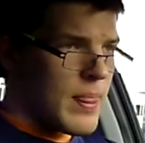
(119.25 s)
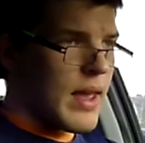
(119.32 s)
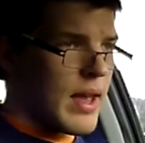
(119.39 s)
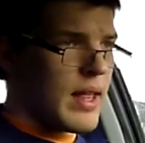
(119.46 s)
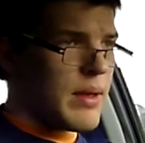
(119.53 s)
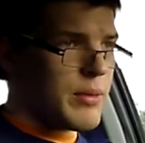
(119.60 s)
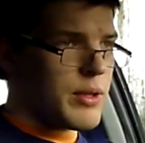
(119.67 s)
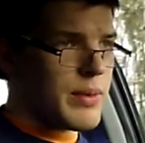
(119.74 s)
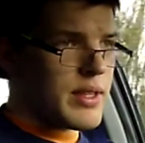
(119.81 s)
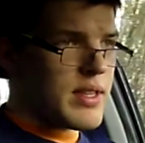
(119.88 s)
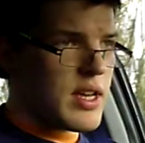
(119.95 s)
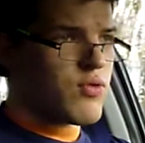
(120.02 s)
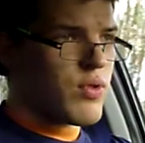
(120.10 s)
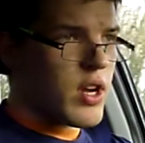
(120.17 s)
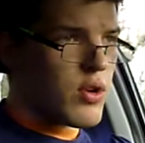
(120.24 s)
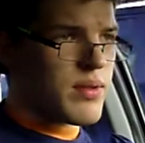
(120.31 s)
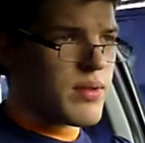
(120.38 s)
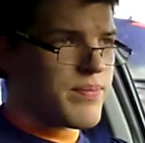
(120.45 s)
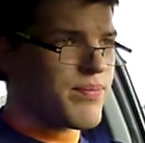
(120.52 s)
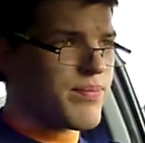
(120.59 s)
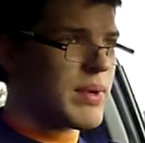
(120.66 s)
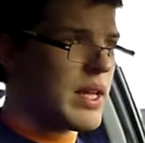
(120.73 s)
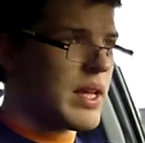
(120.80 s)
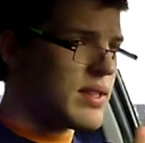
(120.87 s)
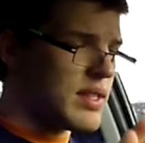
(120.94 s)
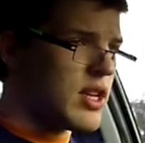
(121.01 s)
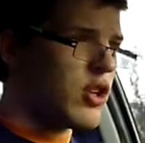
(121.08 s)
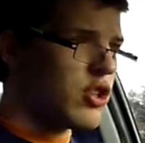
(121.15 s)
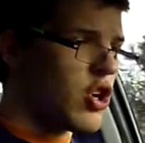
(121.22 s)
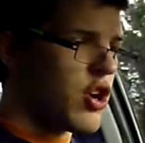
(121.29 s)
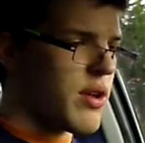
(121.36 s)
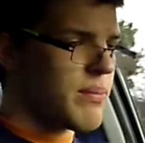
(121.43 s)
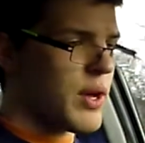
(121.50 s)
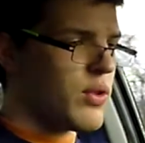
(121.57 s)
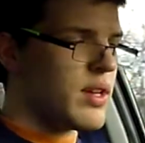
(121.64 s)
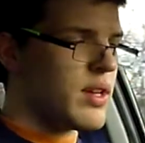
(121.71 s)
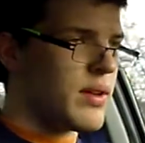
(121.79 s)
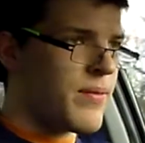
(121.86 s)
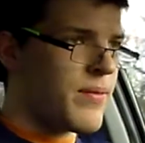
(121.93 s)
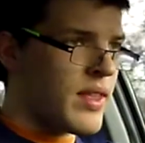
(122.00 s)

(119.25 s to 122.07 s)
And I'm on the test road, but still talking about the